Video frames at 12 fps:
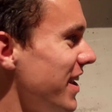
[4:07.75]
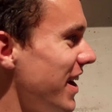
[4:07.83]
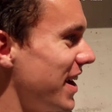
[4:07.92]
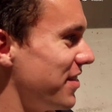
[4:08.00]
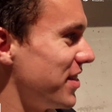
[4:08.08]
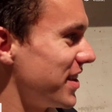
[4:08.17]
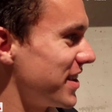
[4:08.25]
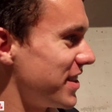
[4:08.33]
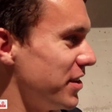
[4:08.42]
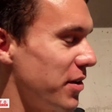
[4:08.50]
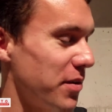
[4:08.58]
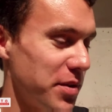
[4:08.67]
I think
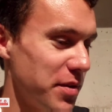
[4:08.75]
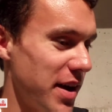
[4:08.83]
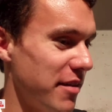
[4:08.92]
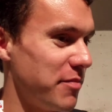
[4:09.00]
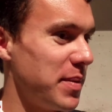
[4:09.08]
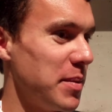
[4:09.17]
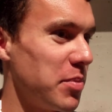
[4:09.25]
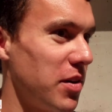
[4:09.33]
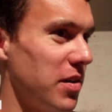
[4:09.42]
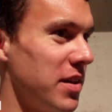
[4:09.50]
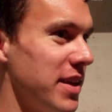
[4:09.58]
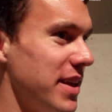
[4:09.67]
you have
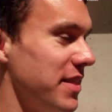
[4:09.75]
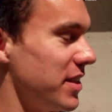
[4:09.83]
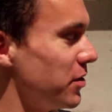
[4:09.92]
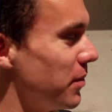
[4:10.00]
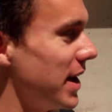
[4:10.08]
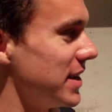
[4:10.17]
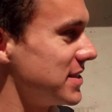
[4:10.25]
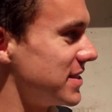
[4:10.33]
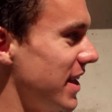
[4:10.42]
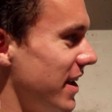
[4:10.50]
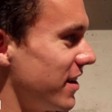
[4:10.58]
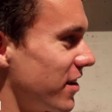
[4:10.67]
people in the US
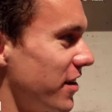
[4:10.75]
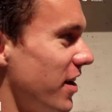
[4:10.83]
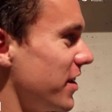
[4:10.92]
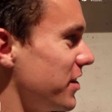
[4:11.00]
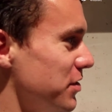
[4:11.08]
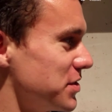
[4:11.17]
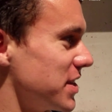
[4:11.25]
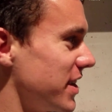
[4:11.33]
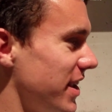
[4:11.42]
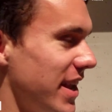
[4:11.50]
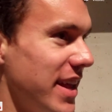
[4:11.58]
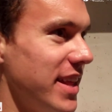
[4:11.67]
that are not using
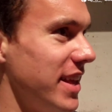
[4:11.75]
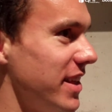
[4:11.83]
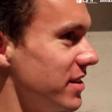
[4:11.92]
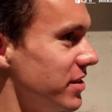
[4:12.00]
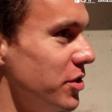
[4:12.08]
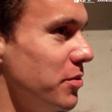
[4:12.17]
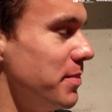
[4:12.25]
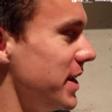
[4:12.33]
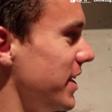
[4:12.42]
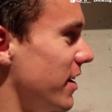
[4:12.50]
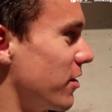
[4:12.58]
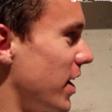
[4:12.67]
any new
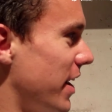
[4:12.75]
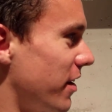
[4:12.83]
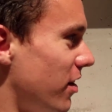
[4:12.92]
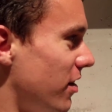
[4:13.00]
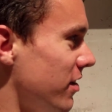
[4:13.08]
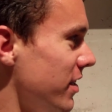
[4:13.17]
media at all,